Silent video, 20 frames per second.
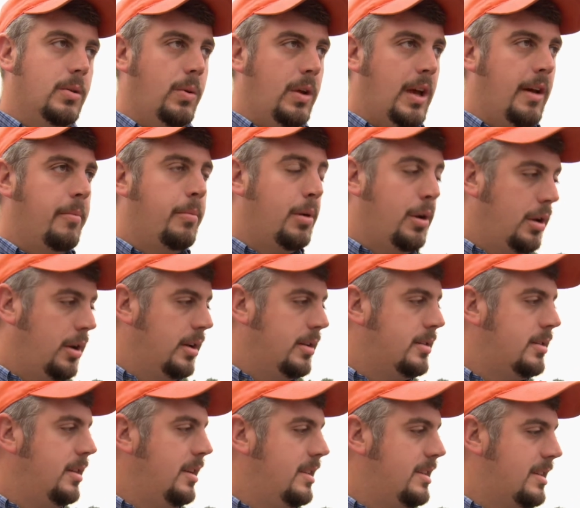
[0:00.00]
So we have pretty good
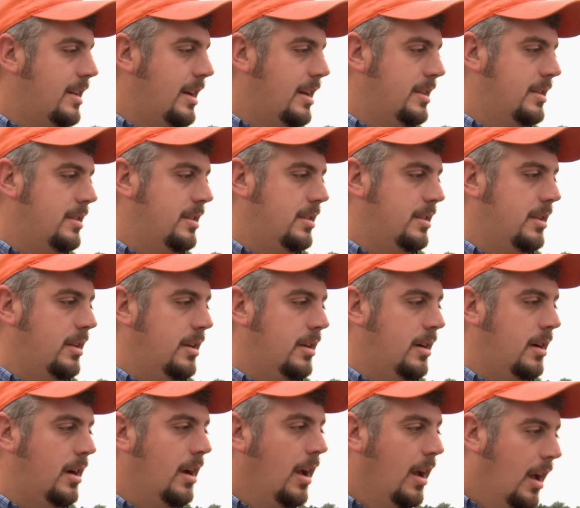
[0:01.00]
seed size this
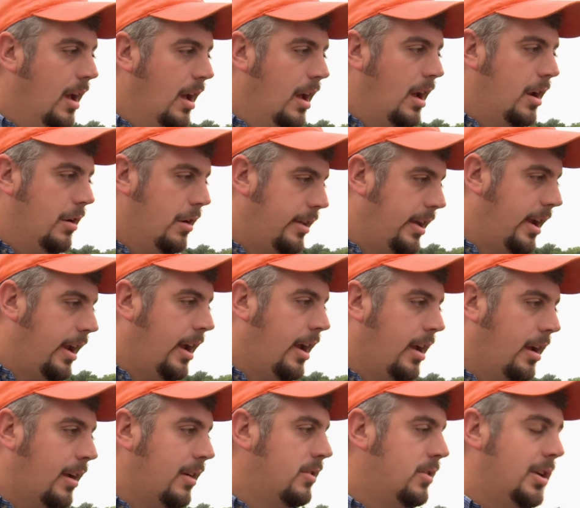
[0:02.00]
year and all that
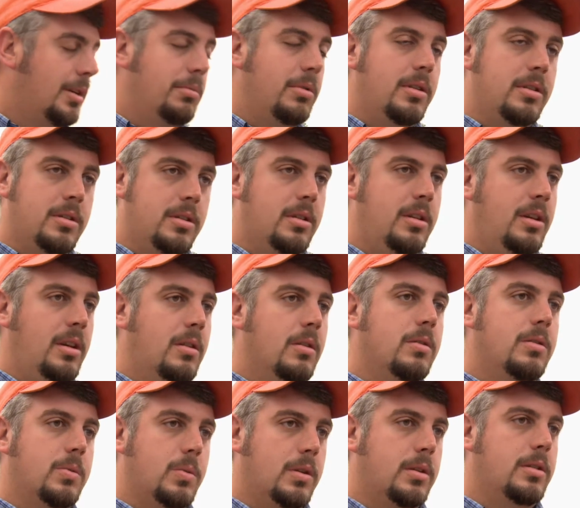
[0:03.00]
kind of contributes to the
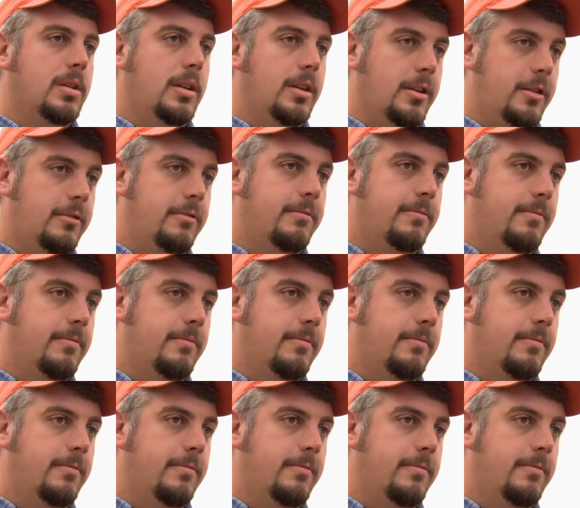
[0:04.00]
yields we're seeing.